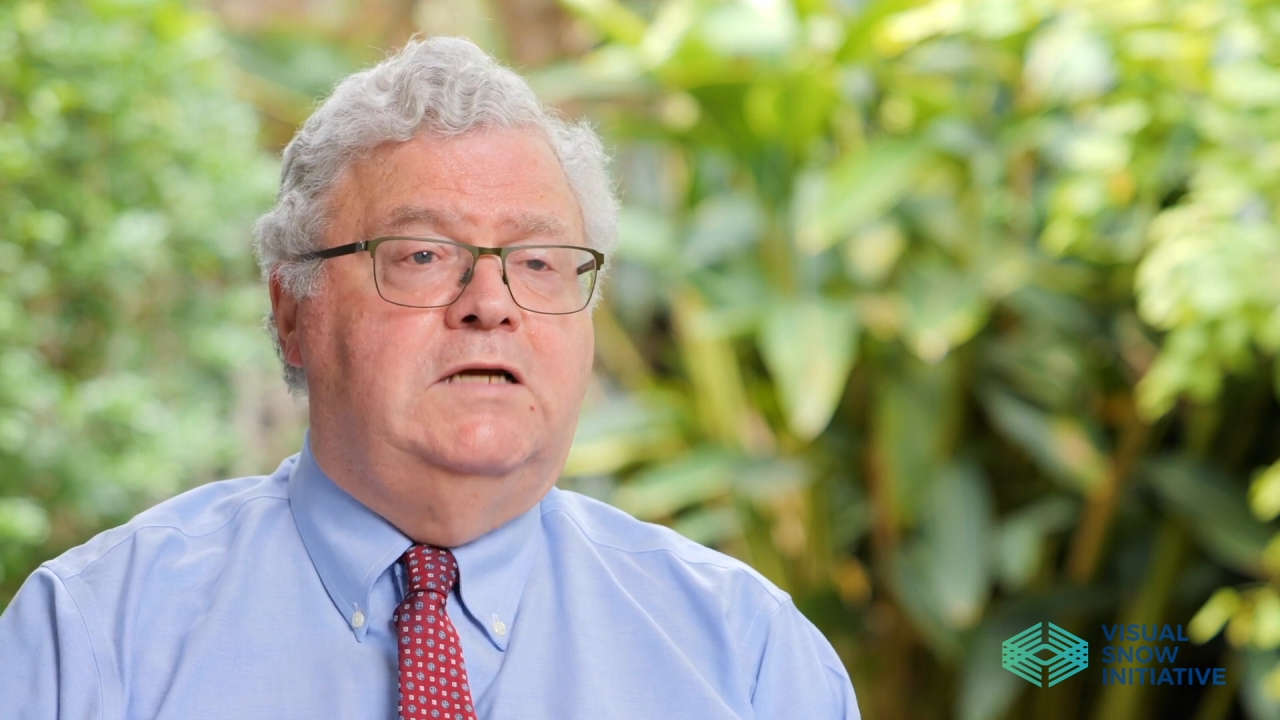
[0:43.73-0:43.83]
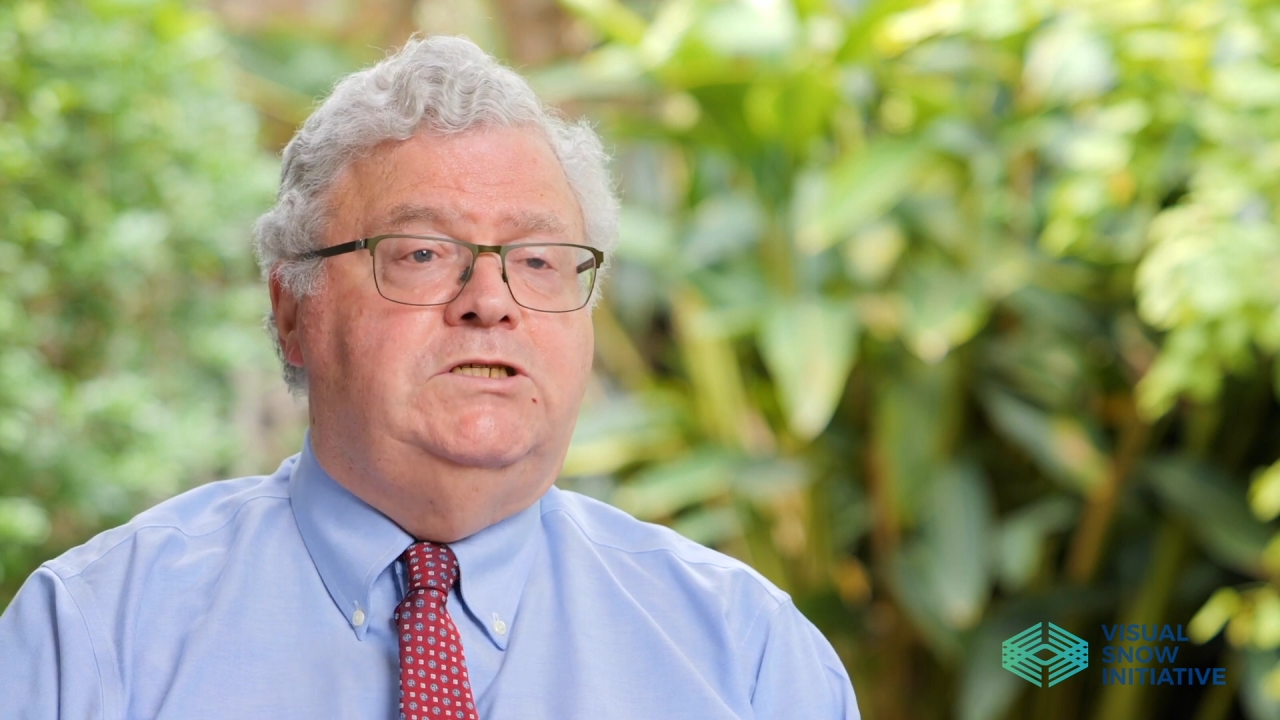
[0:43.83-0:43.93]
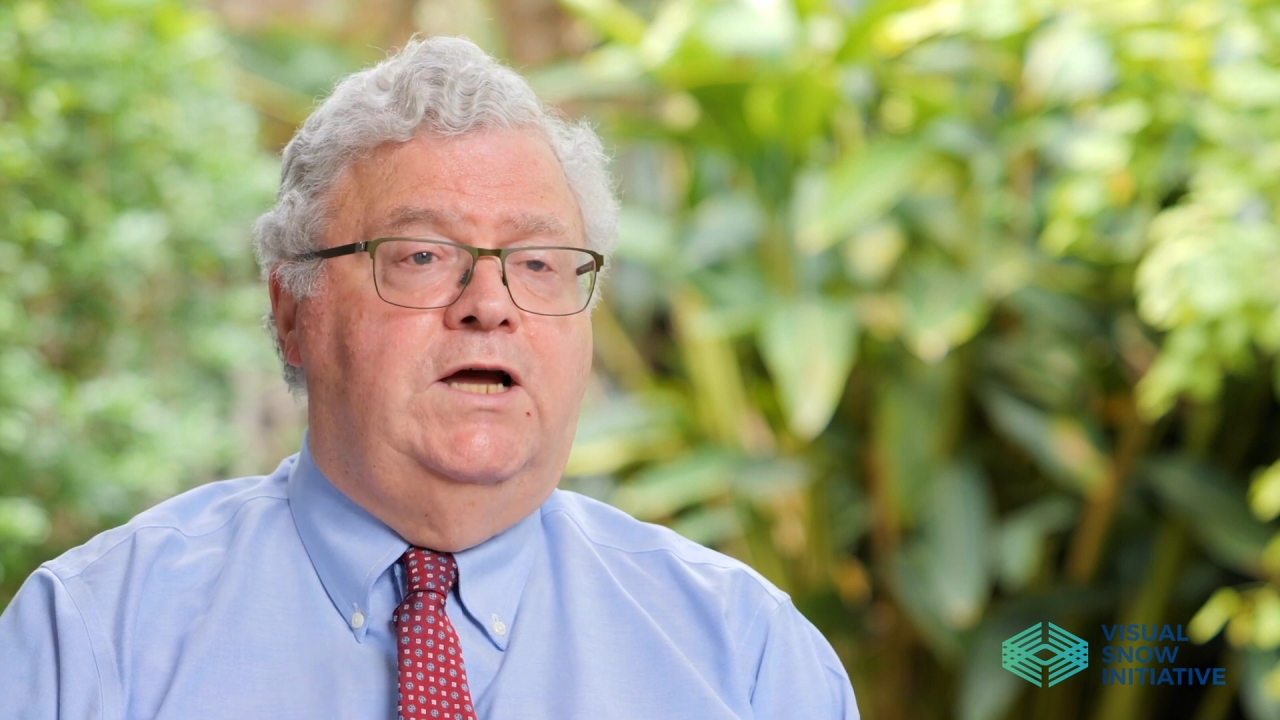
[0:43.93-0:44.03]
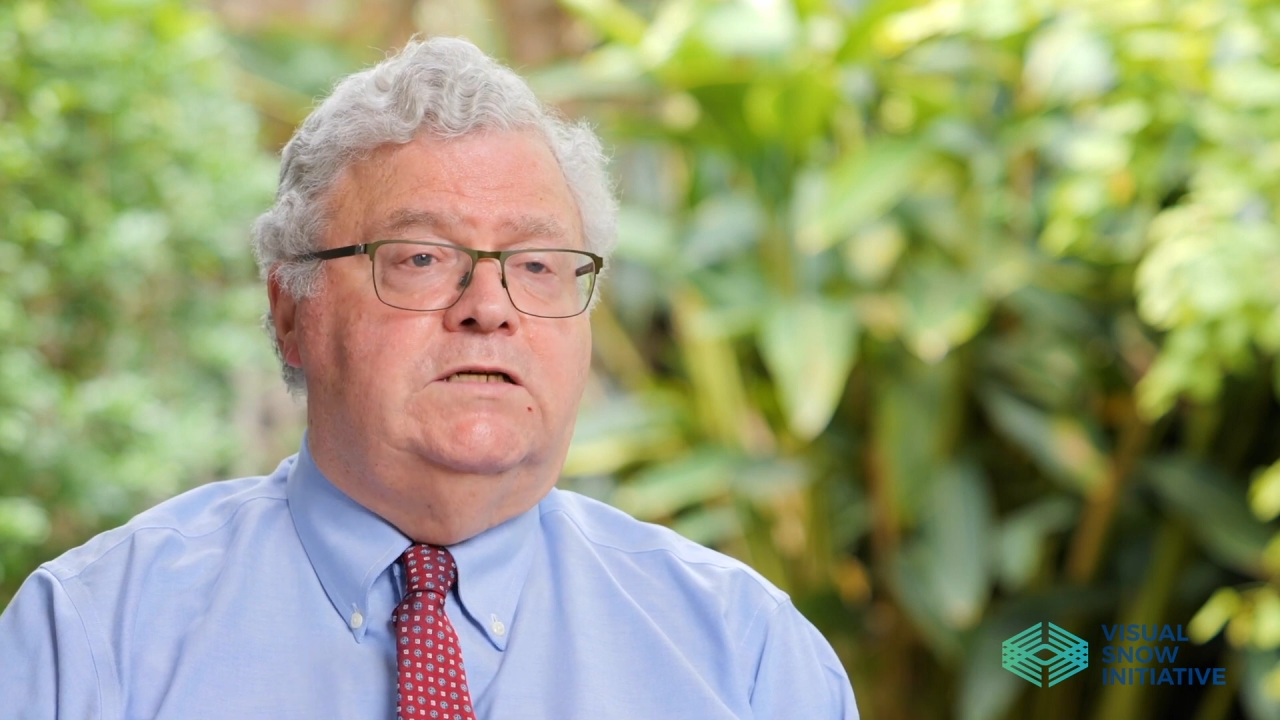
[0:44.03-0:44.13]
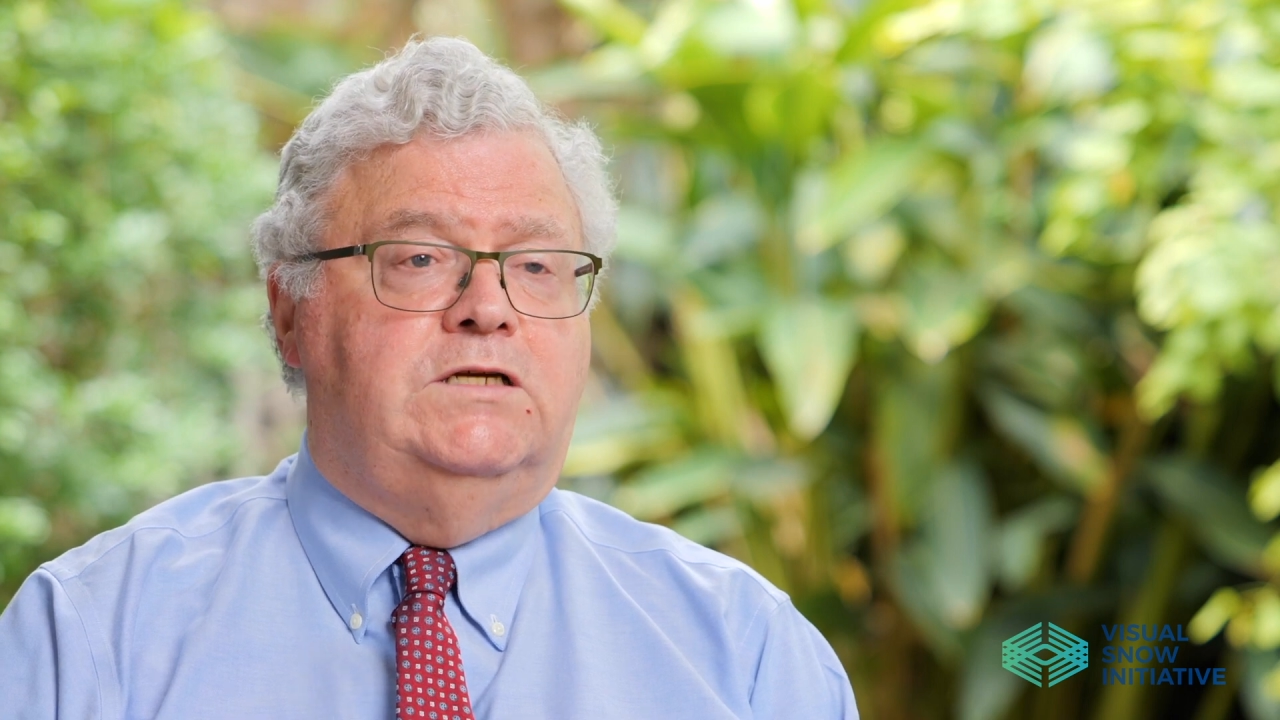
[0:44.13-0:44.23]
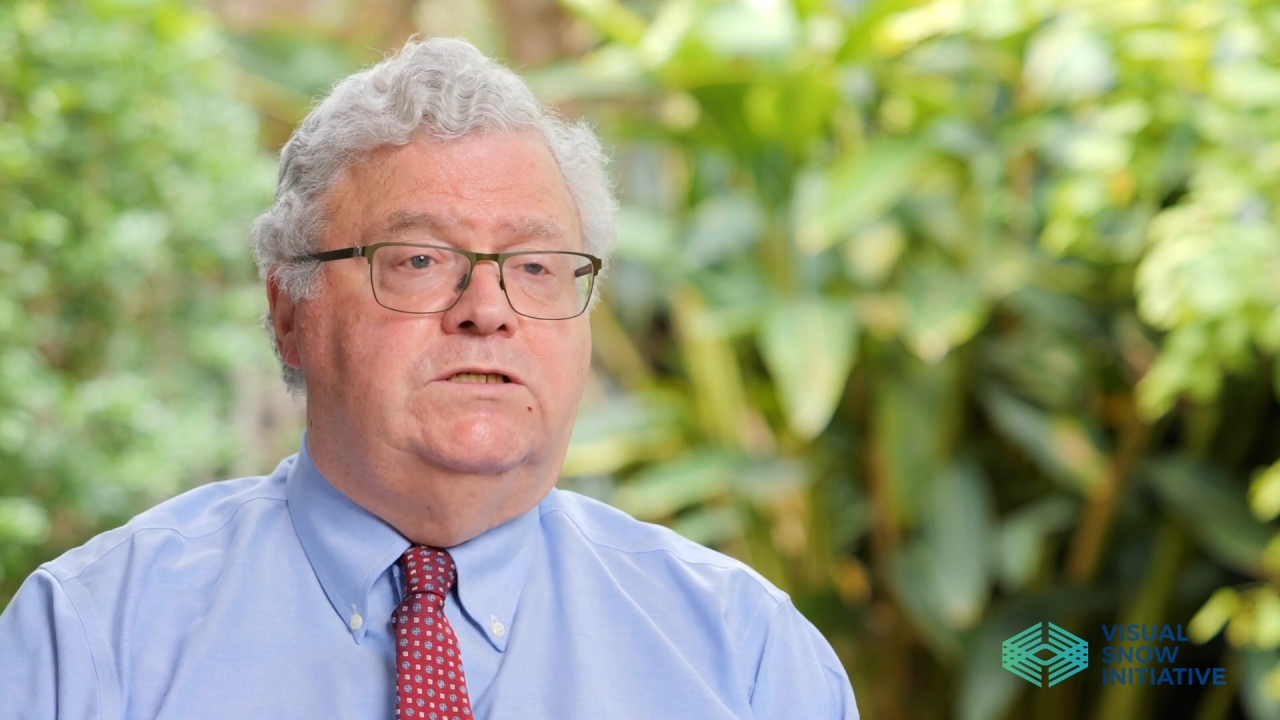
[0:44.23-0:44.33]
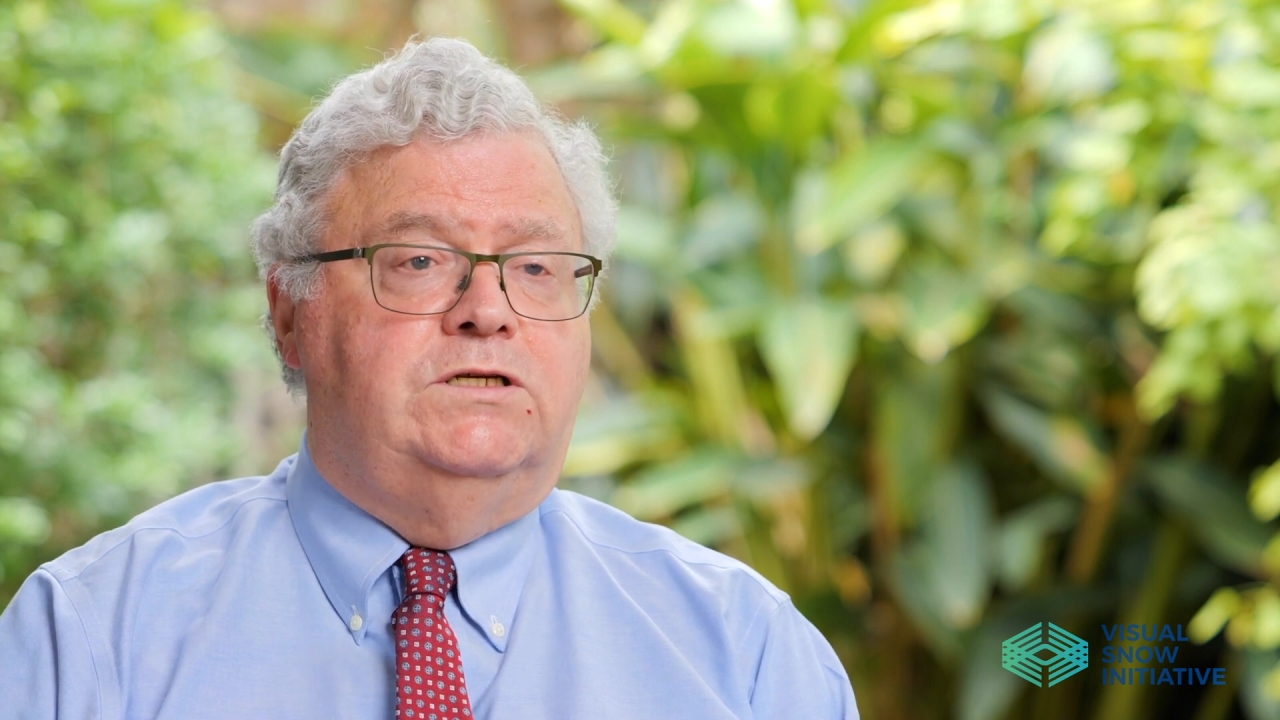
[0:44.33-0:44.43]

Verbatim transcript: much access